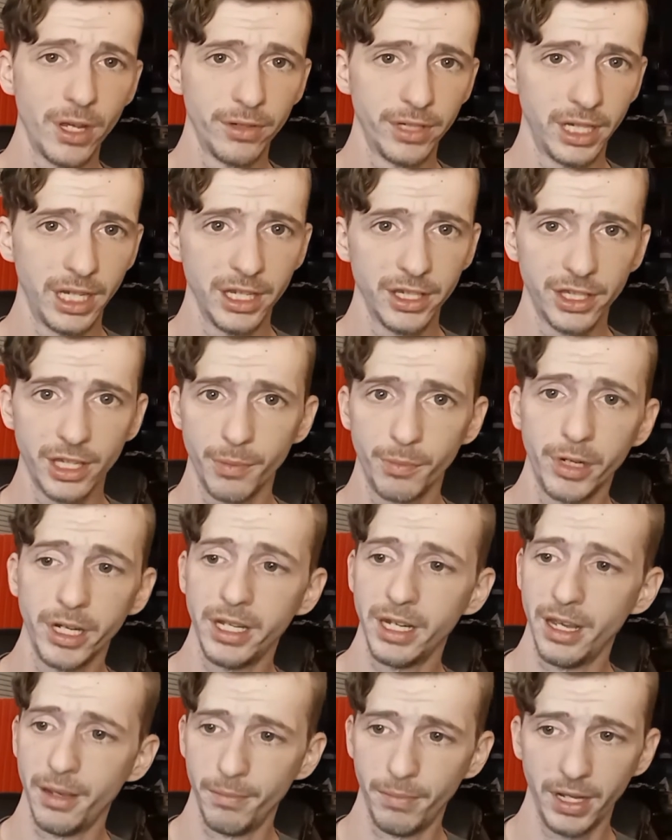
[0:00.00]
against Sabrina
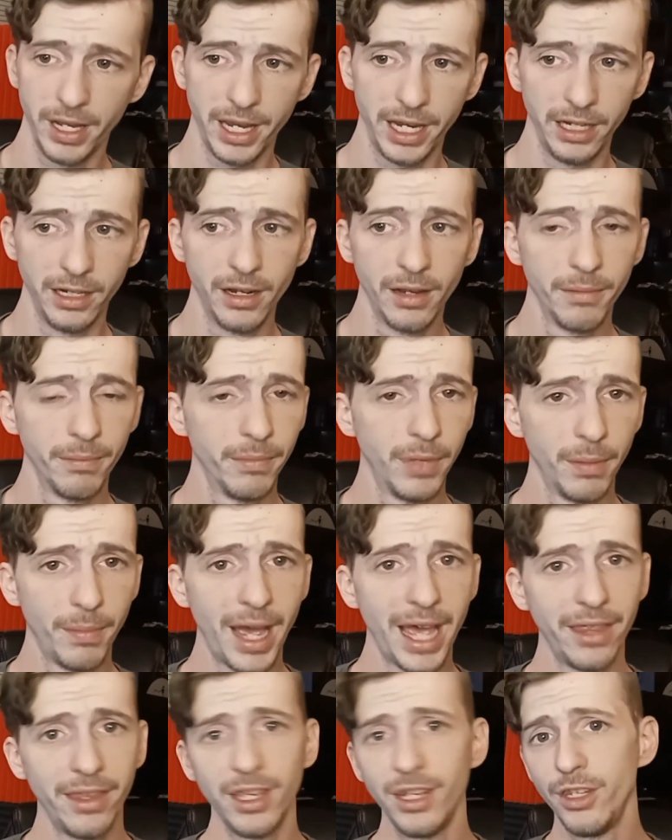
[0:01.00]
and Blaine, but
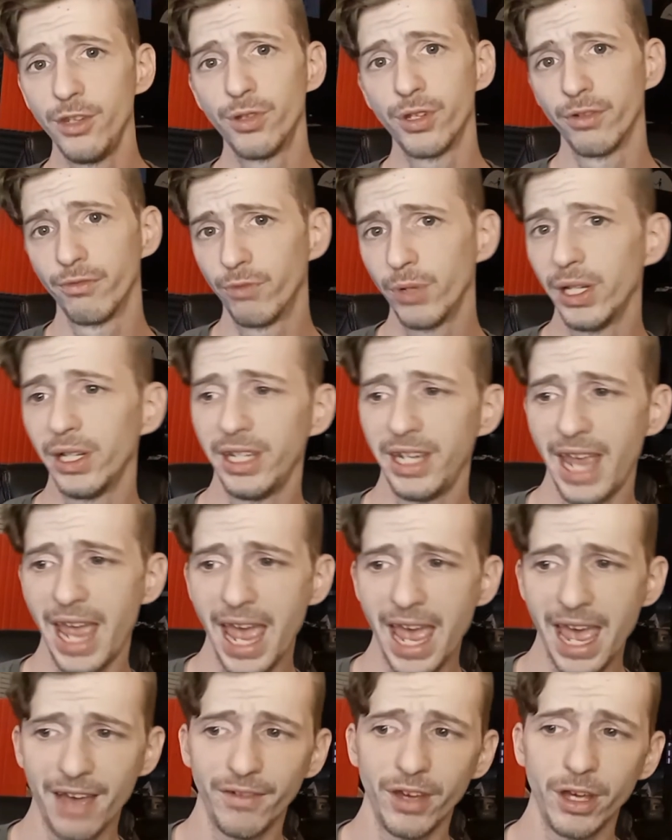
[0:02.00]
by then you should really
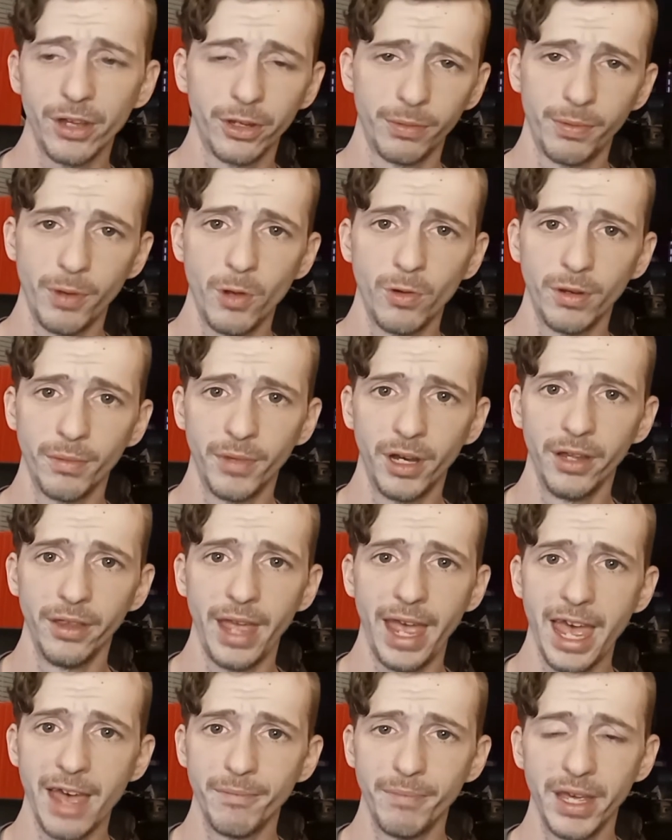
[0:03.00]
have other Pokemon that
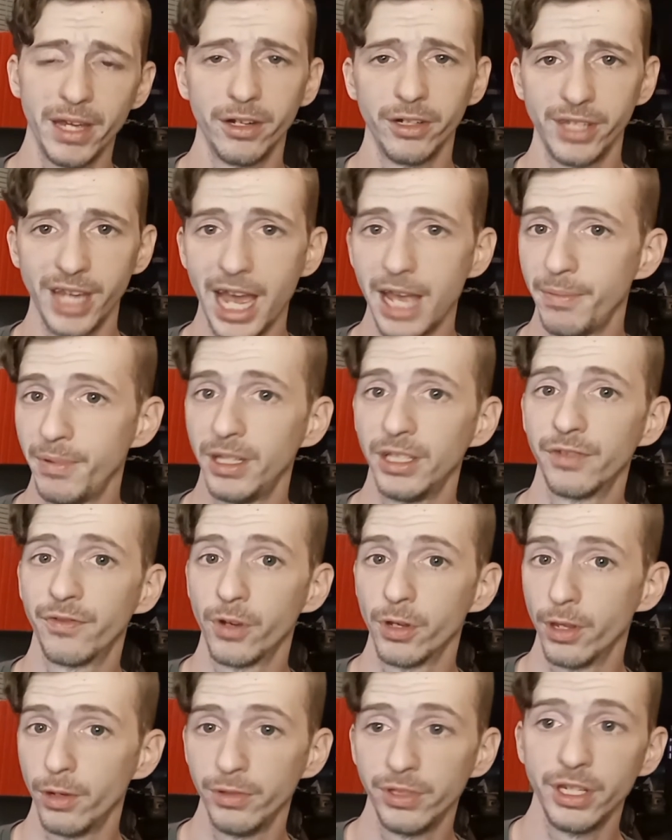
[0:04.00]
have better typings for
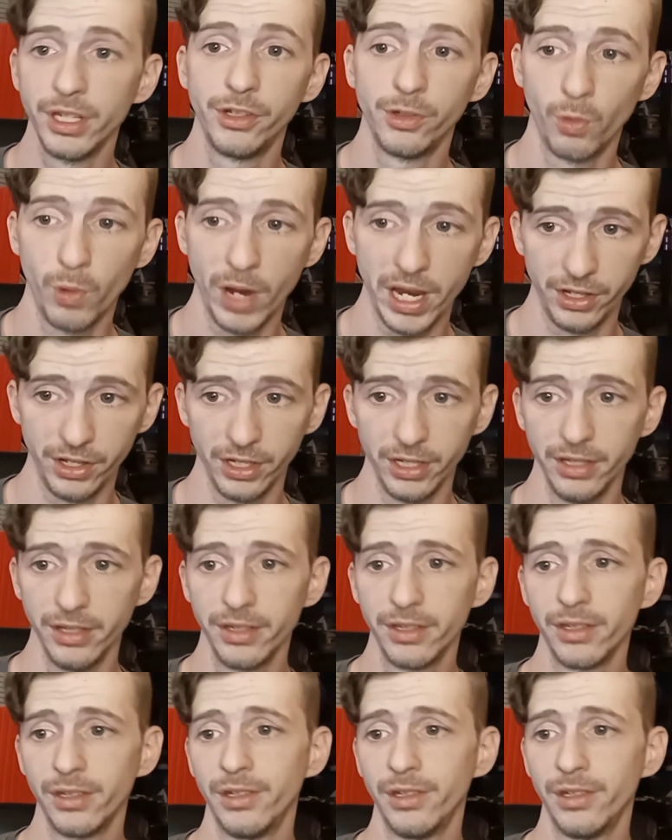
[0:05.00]
those situations.